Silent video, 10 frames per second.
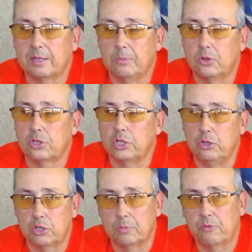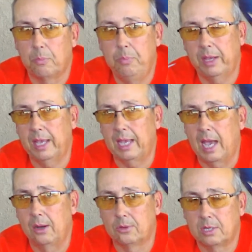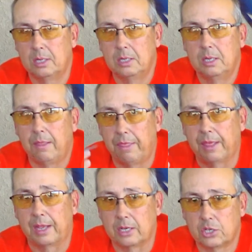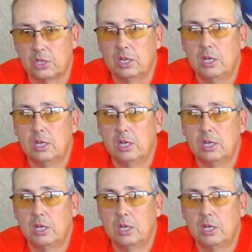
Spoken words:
Mostly use them for picking out things.